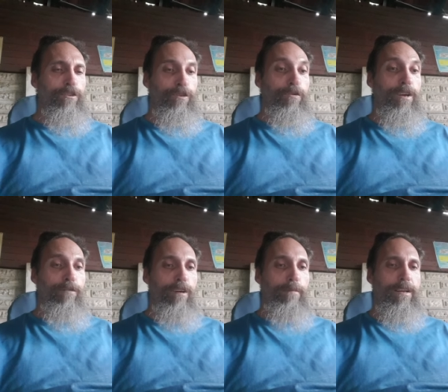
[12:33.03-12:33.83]

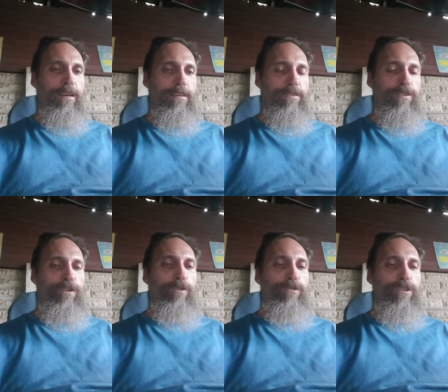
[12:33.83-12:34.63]
During Ramadan,
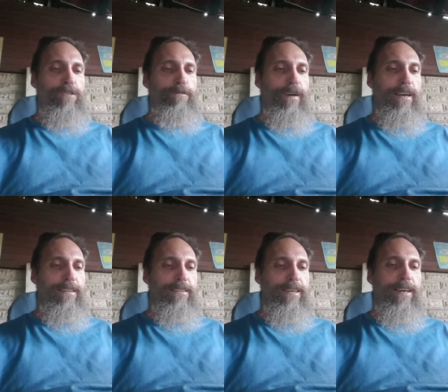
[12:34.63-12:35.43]
soldiers fire
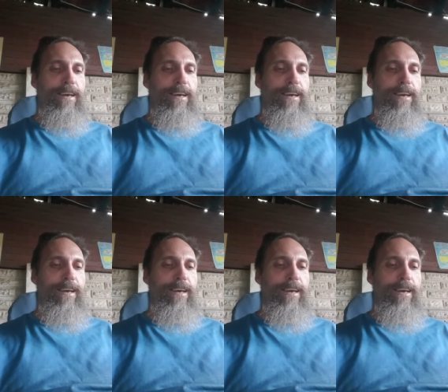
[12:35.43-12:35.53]
tear